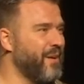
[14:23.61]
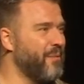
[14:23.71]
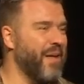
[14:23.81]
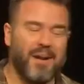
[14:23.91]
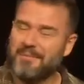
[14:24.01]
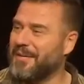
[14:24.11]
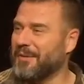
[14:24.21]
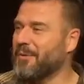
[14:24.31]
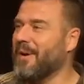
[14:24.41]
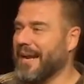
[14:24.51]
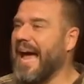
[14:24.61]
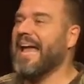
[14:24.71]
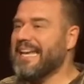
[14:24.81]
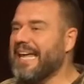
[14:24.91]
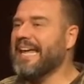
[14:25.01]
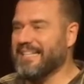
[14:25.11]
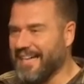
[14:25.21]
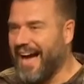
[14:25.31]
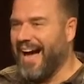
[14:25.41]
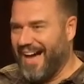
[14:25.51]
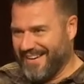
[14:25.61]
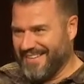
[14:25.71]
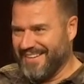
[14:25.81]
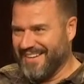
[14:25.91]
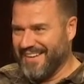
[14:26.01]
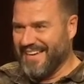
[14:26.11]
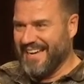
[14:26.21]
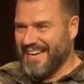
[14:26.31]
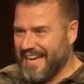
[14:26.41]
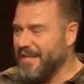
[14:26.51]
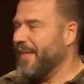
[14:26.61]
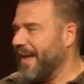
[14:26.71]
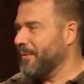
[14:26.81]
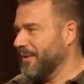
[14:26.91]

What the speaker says: Man, I'm telling you what, I need God in that